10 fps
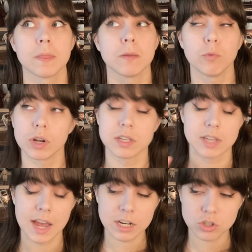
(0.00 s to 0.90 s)
what is
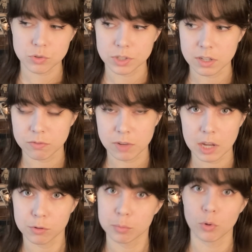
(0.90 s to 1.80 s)
actually a
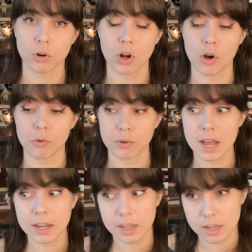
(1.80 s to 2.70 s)
fake report
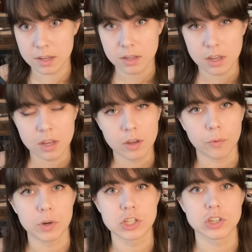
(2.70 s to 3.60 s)
already,
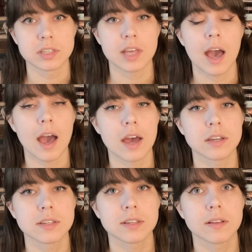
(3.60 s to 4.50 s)
which is that
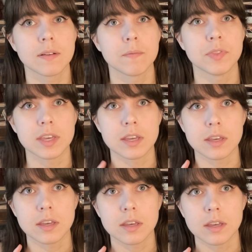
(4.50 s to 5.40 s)

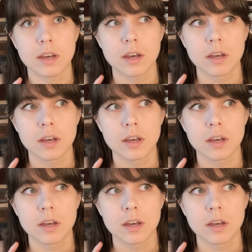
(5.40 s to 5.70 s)
the